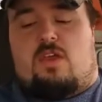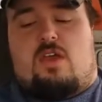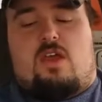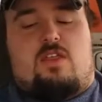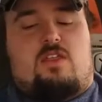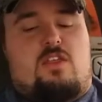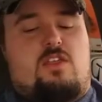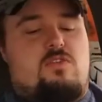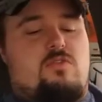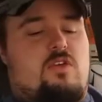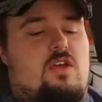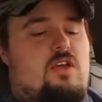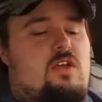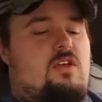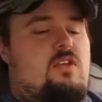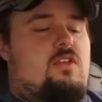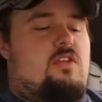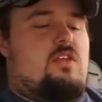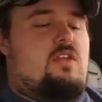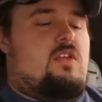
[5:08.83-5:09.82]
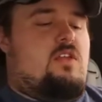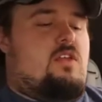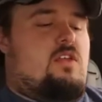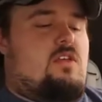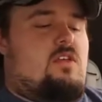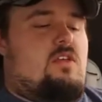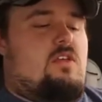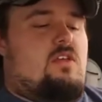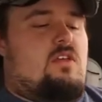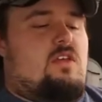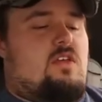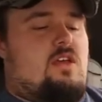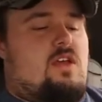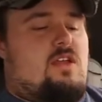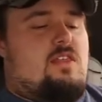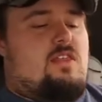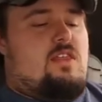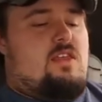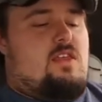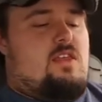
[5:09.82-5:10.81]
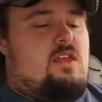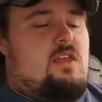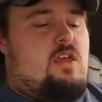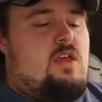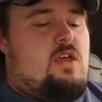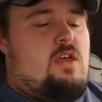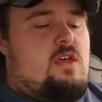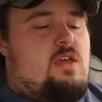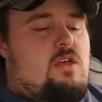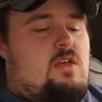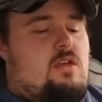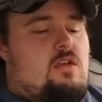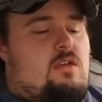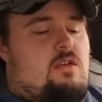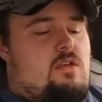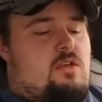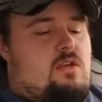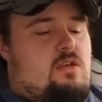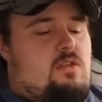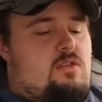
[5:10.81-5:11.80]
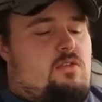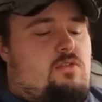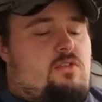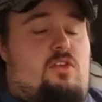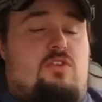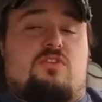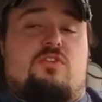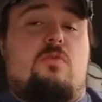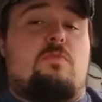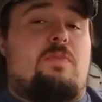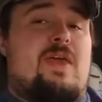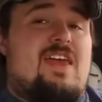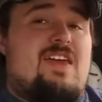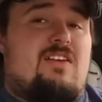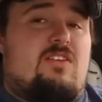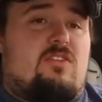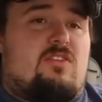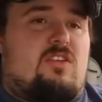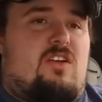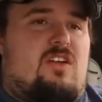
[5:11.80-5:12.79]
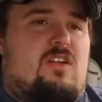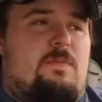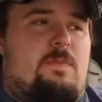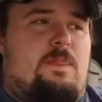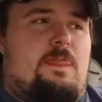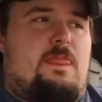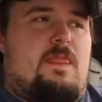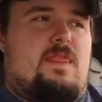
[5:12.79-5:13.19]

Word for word: And then you got got the there's no pickles on it.